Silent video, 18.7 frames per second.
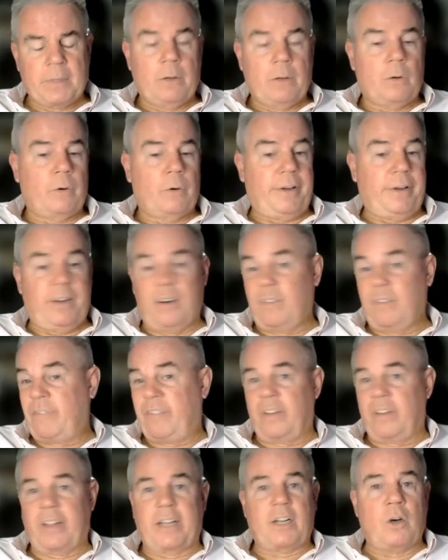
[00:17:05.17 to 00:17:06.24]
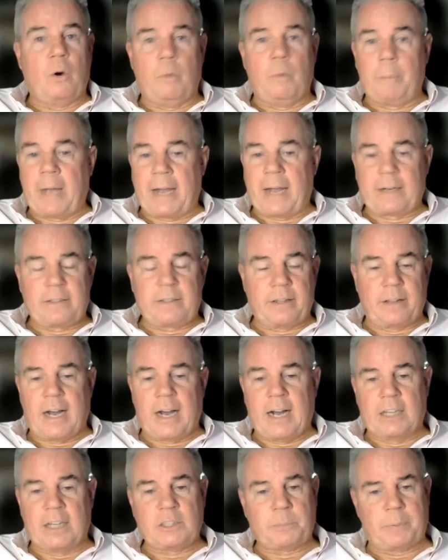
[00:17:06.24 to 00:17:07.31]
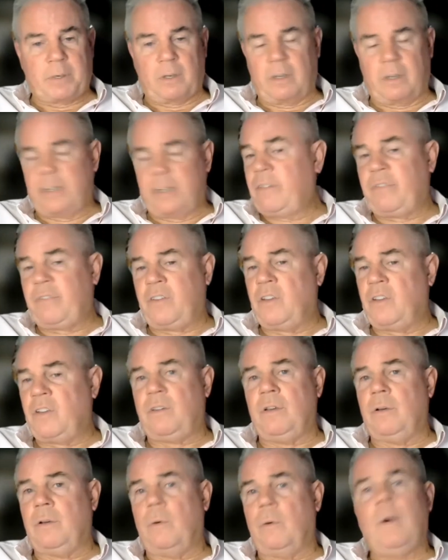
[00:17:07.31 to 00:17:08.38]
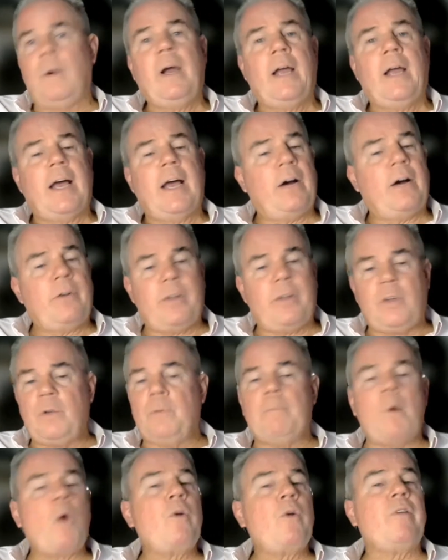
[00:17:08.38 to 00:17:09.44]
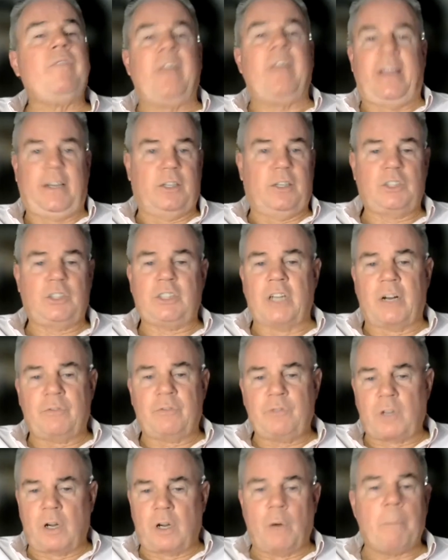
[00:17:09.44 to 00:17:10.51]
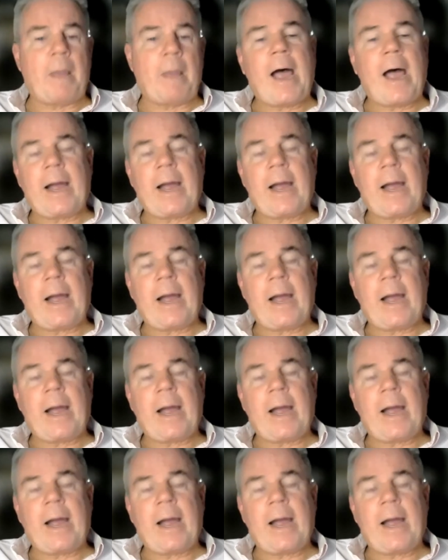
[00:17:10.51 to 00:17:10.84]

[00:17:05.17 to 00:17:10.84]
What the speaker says: or you don't feel like going back to the hospital? And if you do, how do you motivate yourself to go back?